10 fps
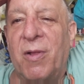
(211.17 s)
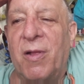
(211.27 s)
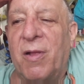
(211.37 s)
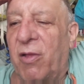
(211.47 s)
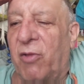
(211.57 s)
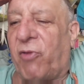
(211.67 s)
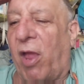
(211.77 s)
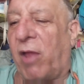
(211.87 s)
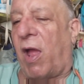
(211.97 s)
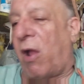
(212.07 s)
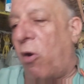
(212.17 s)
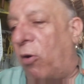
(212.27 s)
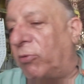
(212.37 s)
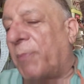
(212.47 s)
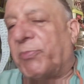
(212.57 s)
is I
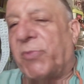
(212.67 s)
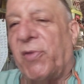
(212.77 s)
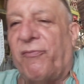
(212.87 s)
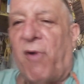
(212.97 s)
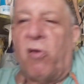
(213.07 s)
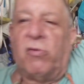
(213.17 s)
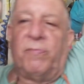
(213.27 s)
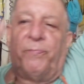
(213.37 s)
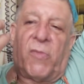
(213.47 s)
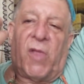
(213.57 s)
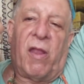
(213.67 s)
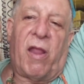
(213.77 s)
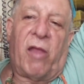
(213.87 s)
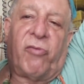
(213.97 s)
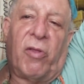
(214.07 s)
hold up the phone and I
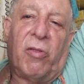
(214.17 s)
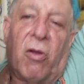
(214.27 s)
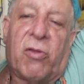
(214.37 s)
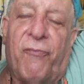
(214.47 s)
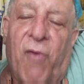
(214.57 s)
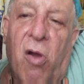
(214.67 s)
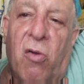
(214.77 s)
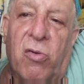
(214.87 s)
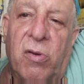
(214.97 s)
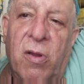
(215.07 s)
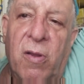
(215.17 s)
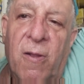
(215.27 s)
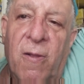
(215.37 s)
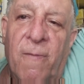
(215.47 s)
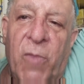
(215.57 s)
say, look, the phone,
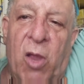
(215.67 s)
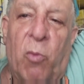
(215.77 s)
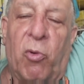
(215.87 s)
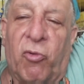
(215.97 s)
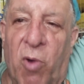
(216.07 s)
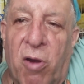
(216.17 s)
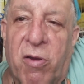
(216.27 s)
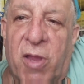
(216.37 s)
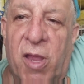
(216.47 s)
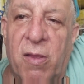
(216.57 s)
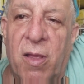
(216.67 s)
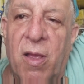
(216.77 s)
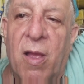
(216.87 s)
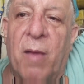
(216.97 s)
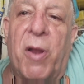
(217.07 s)
it was working,
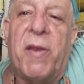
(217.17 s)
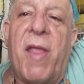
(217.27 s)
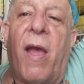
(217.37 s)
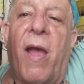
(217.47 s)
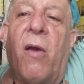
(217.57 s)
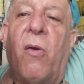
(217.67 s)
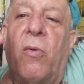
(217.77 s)
but now